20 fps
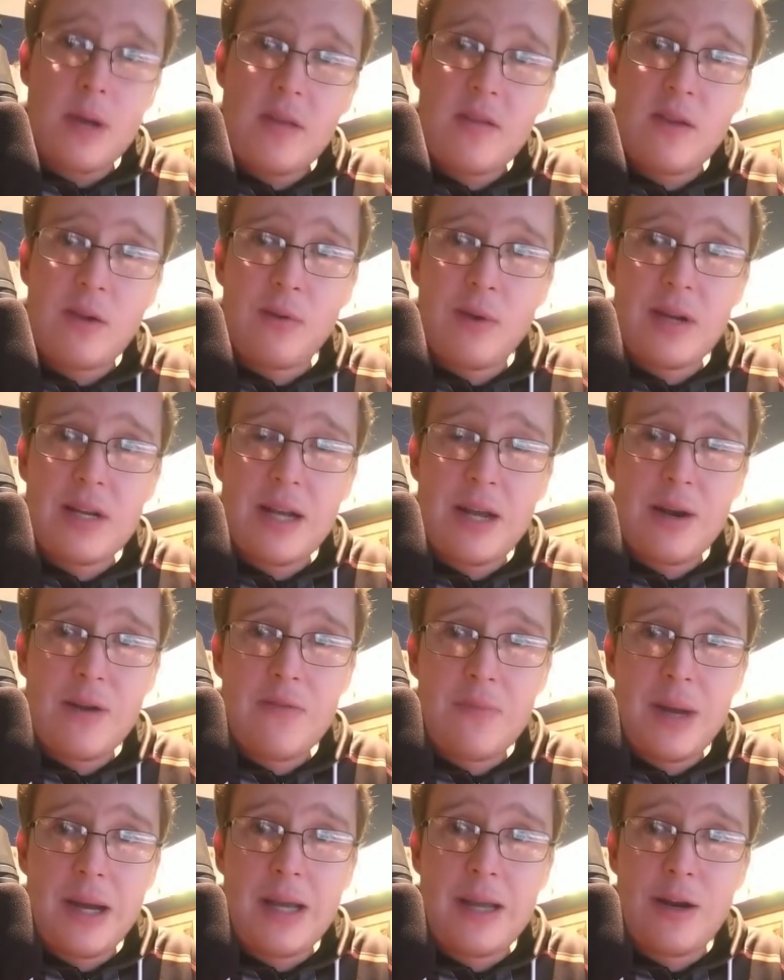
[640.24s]
that is a
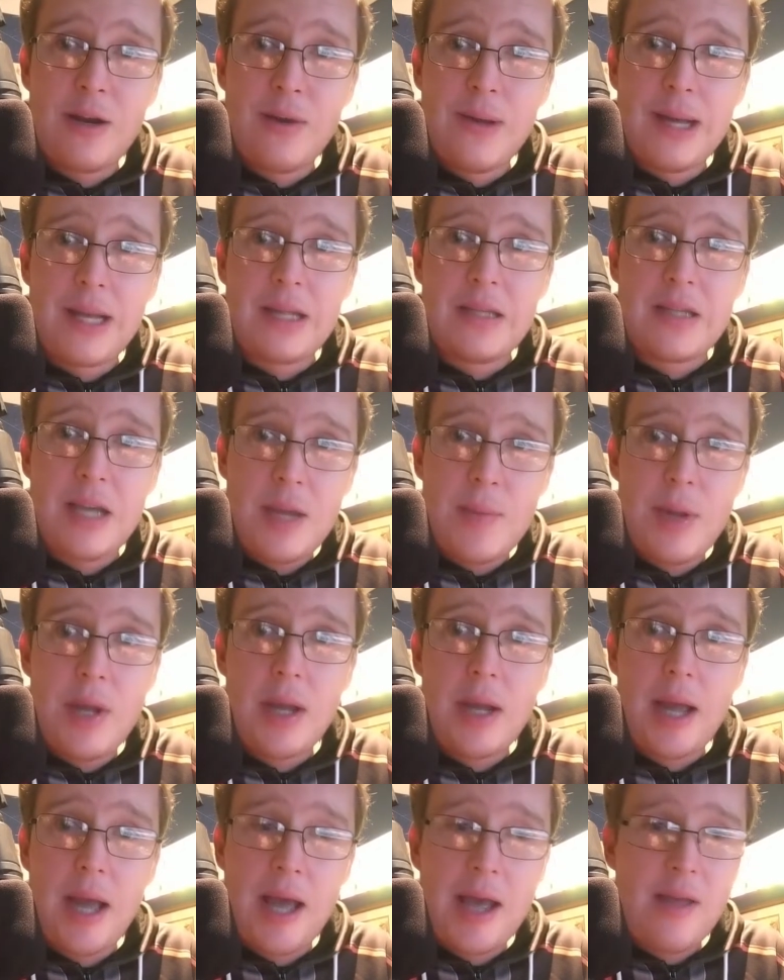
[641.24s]
basic rundown of My Hero
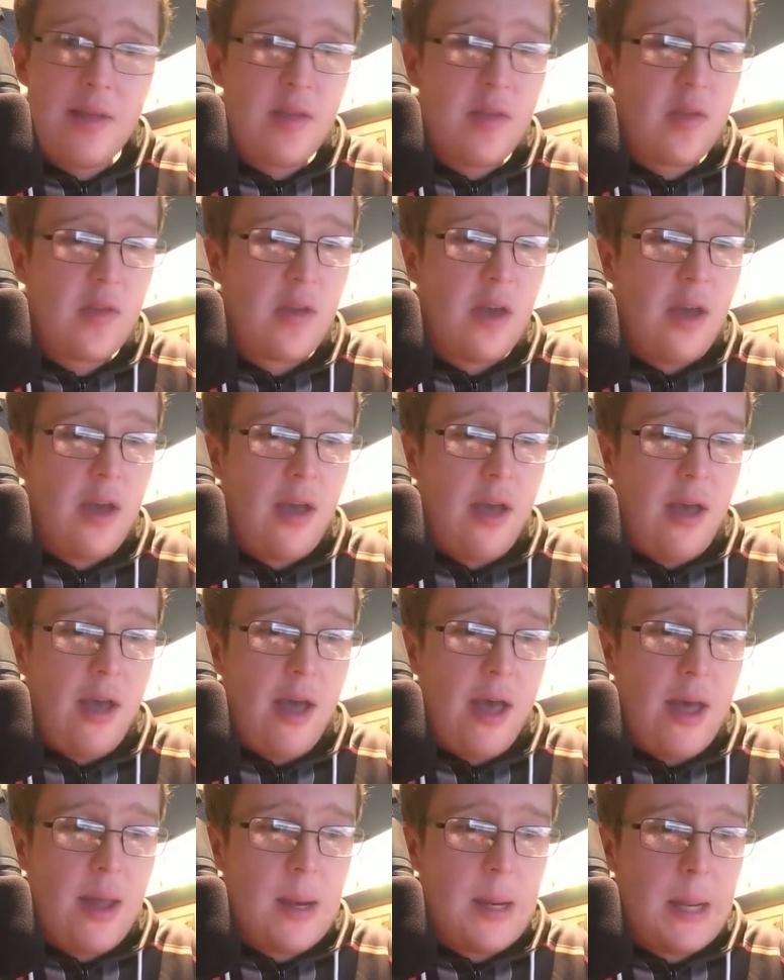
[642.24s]
Academia,
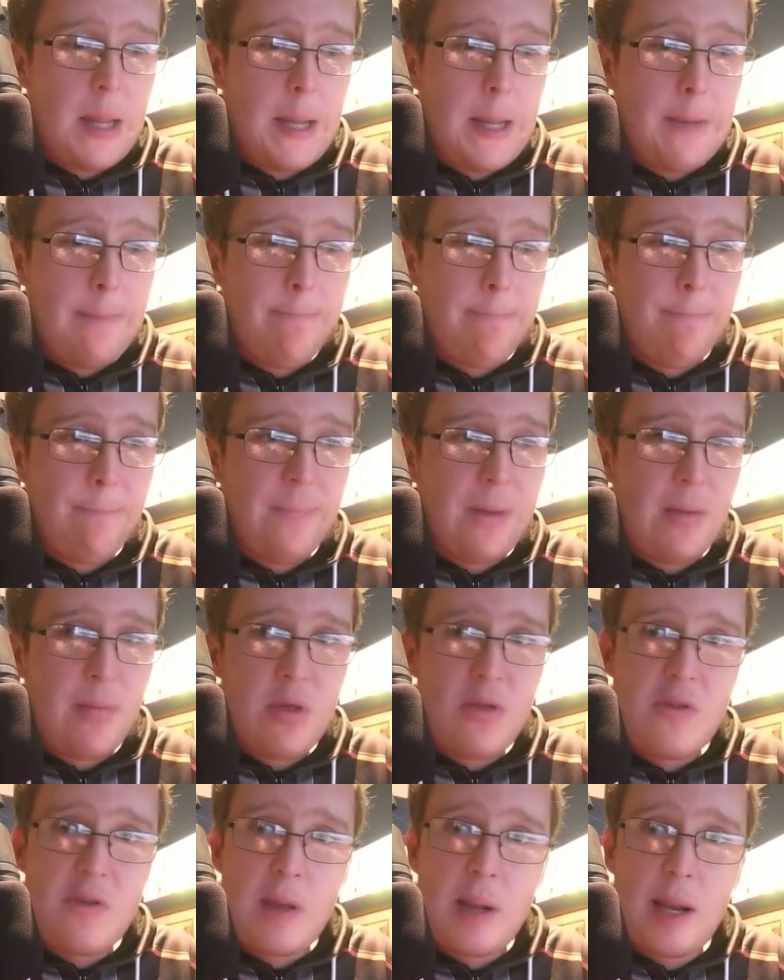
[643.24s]
guys. And
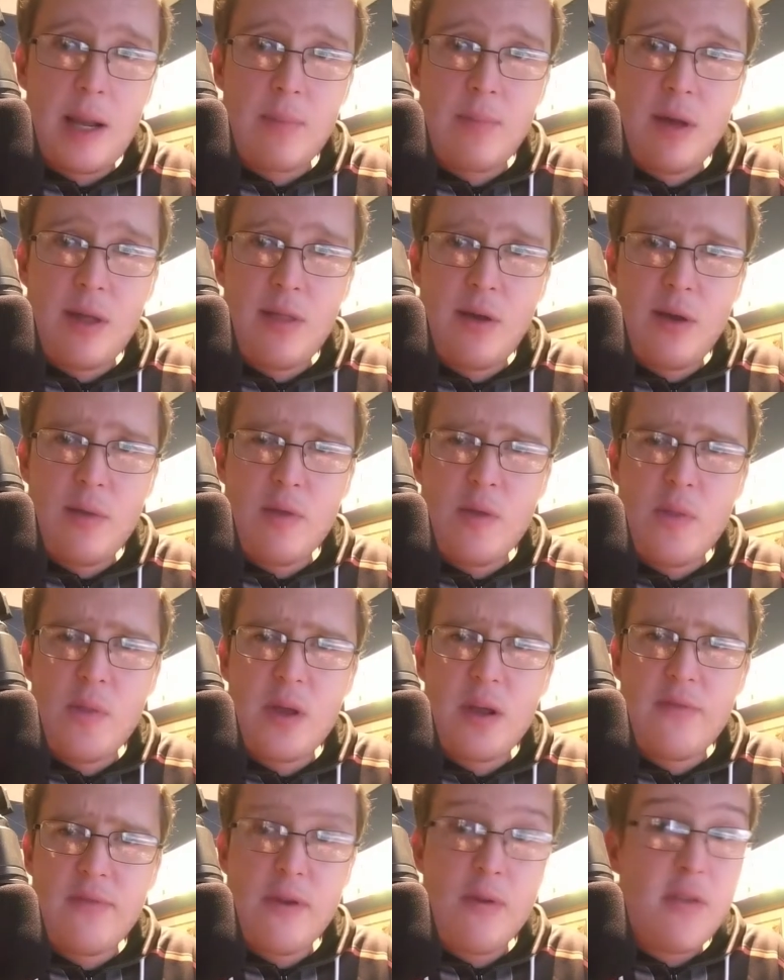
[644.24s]
let me just collect
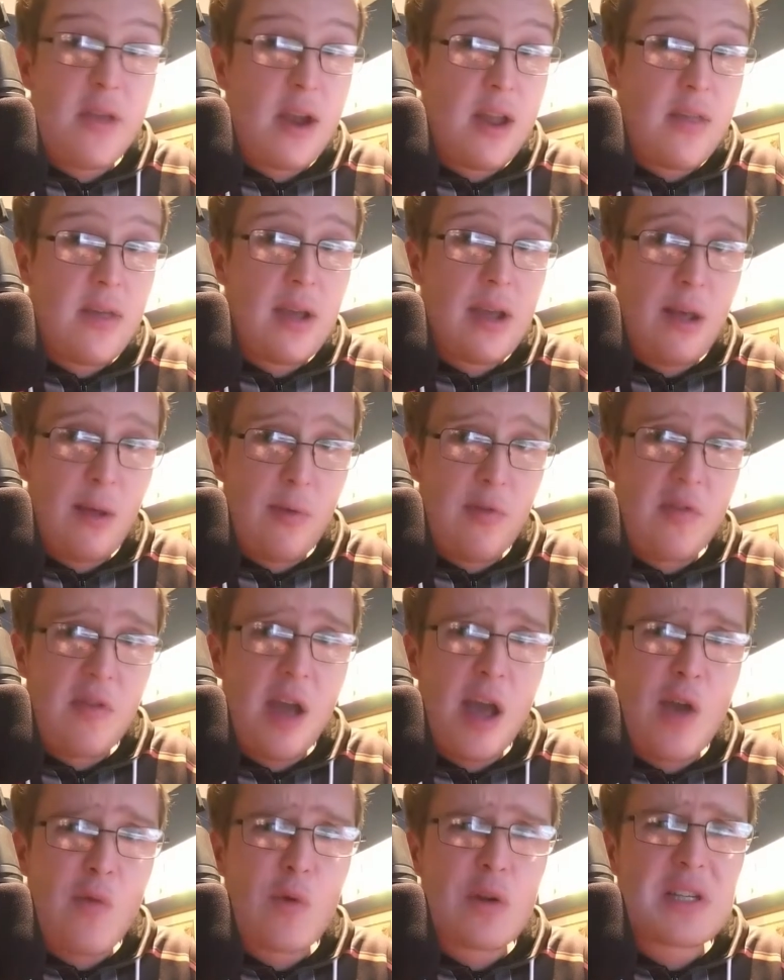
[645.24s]
my thoughts and think if there's
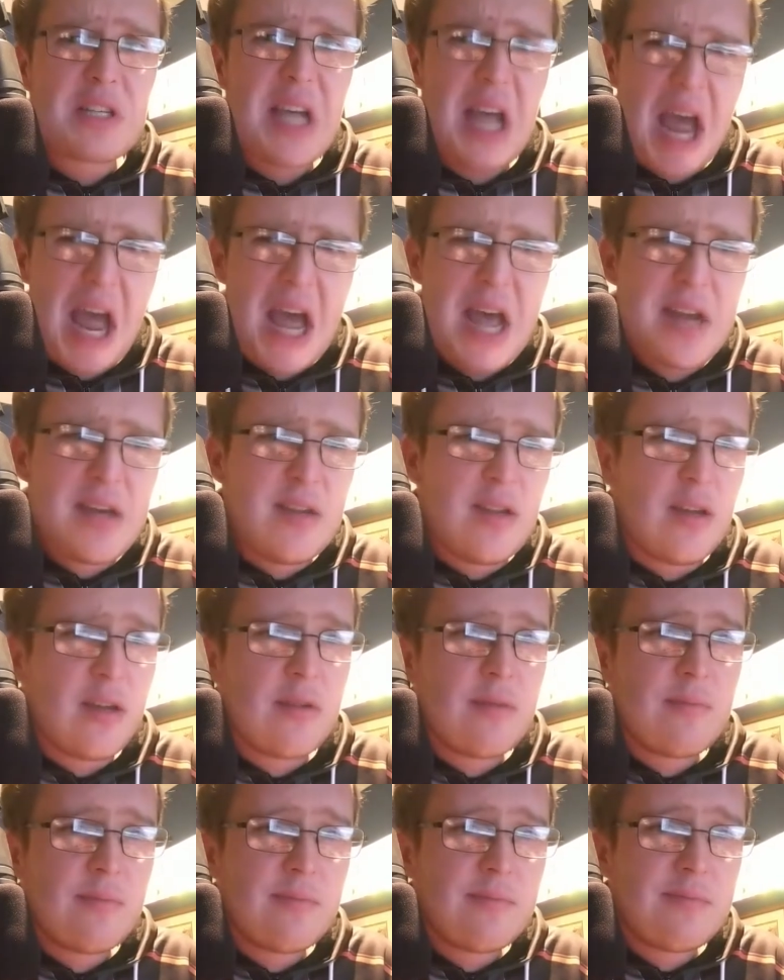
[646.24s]
anything else I want to
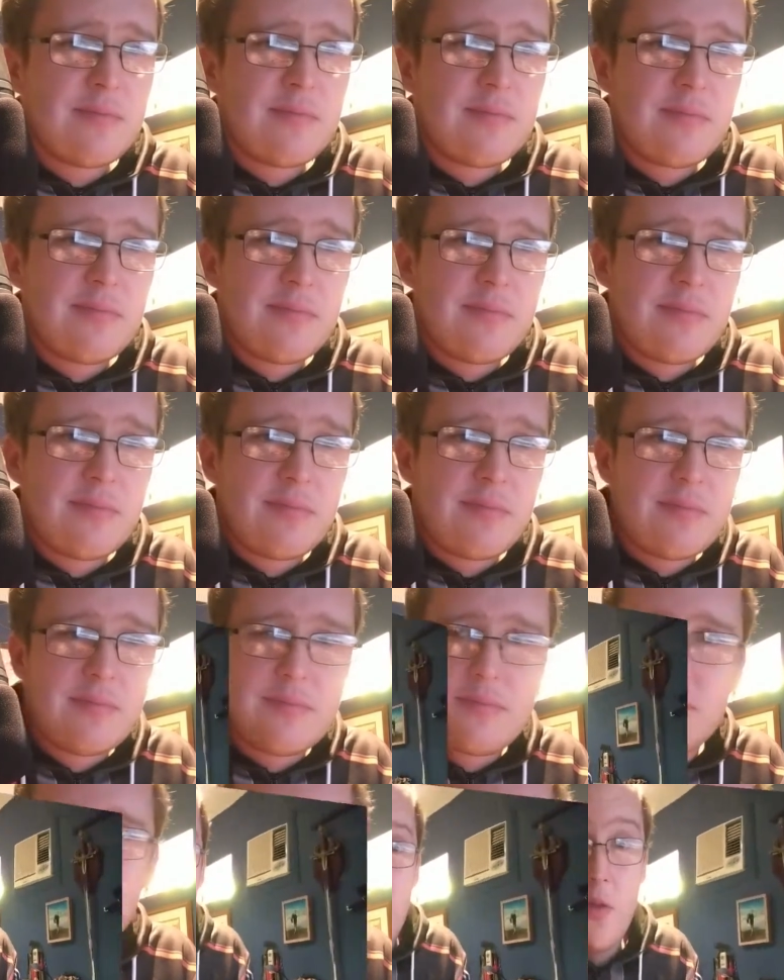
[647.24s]
add.
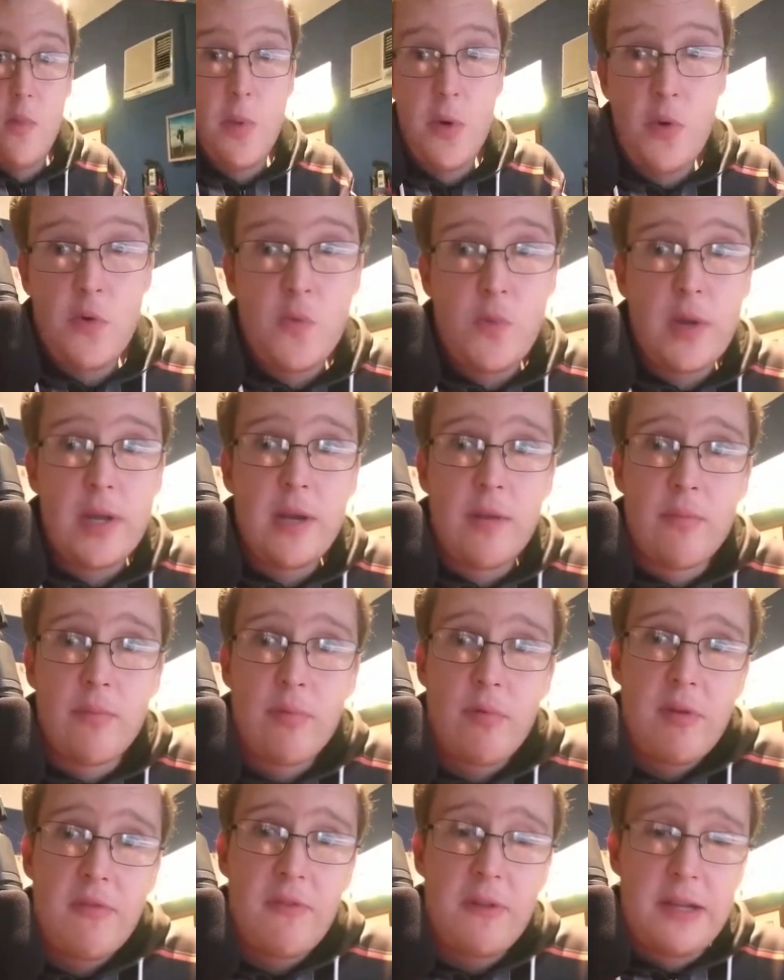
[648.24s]
I suppose
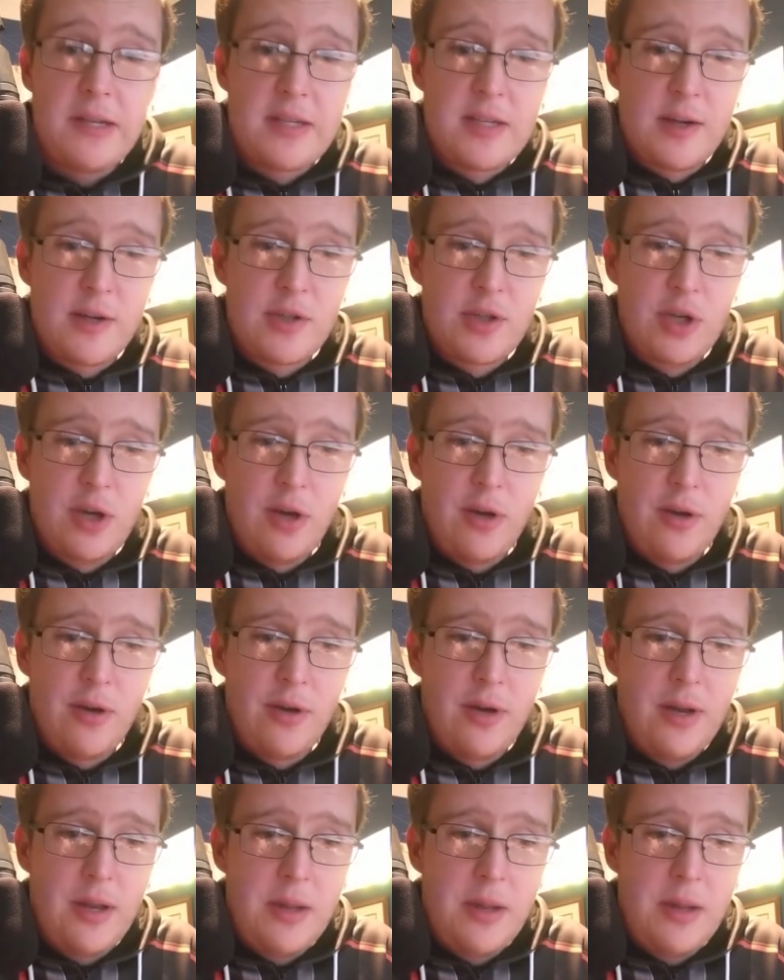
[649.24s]
we can briefly touch